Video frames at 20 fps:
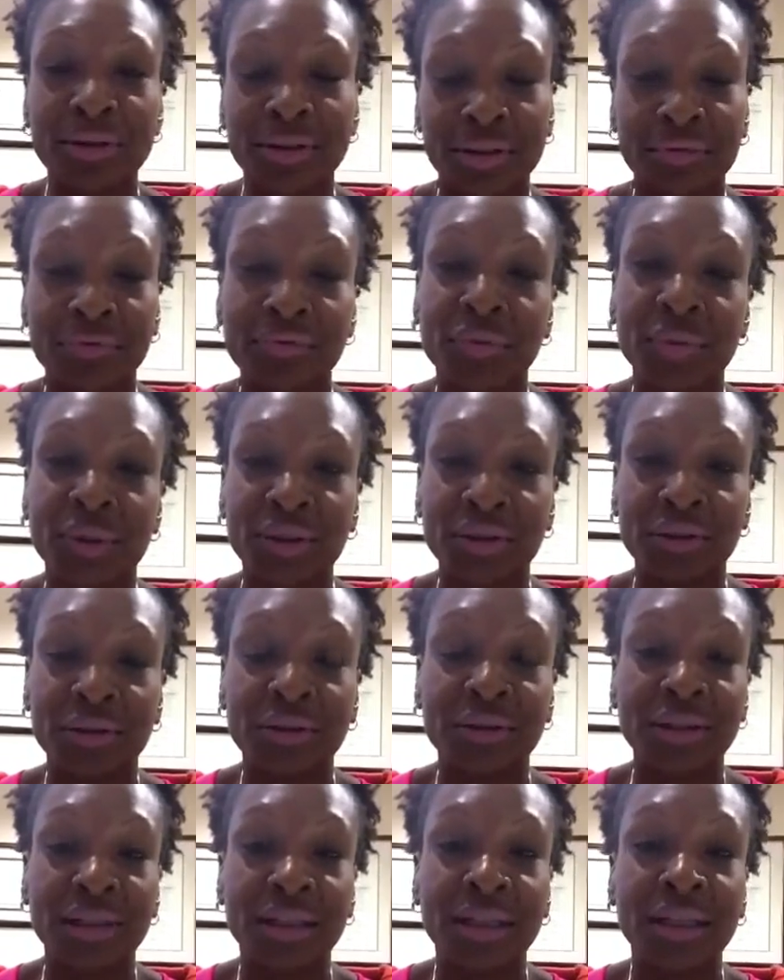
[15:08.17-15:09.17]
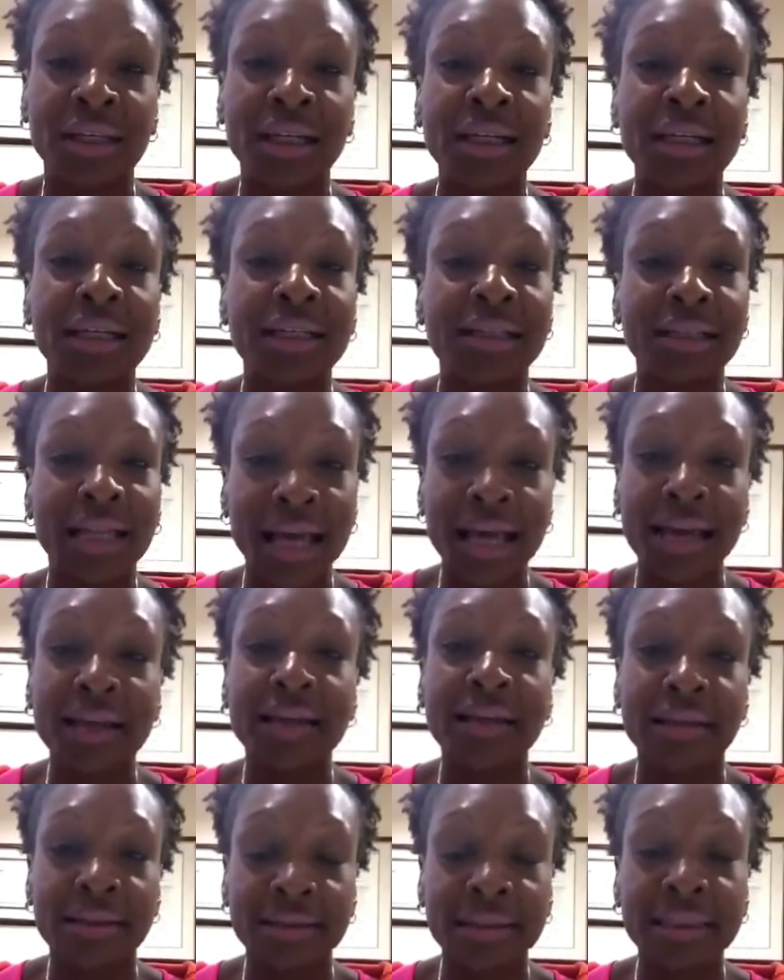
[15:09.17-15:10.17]
Unfortunately, that
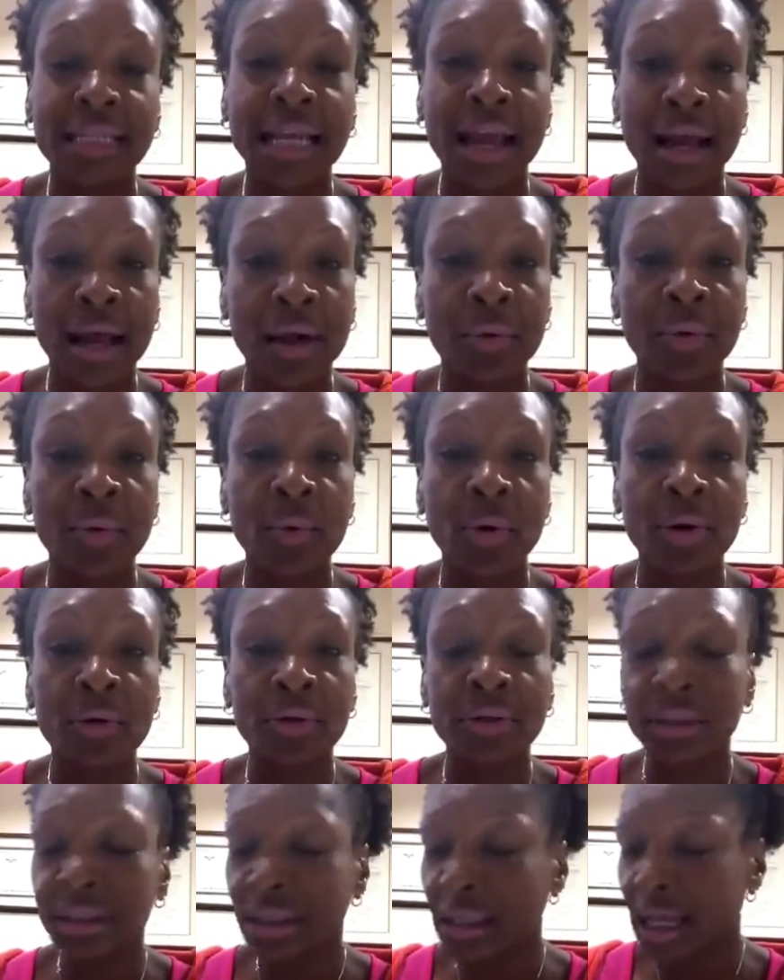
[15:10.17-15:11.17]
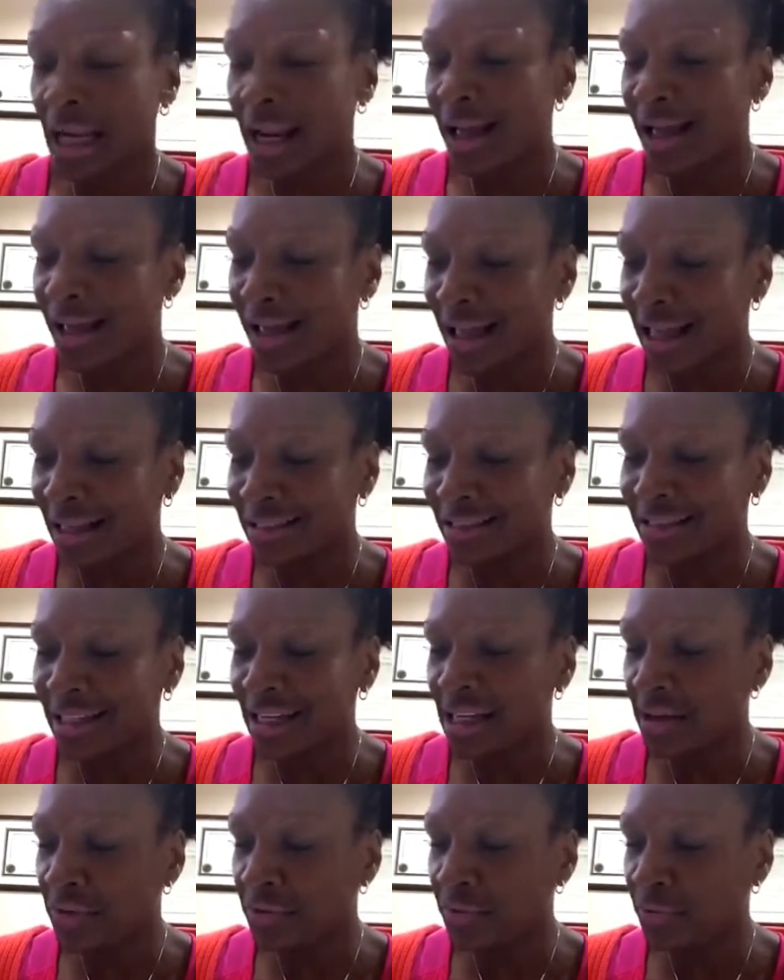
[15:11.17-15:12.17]
is how it works, and I
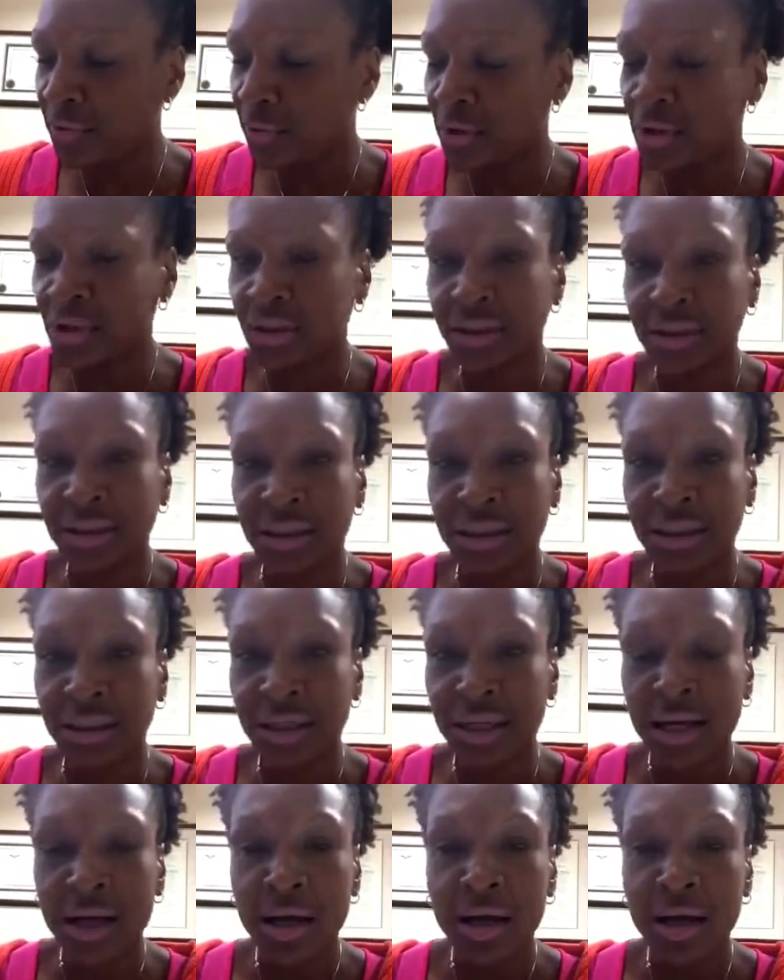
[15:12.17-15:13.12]
say unfortunately,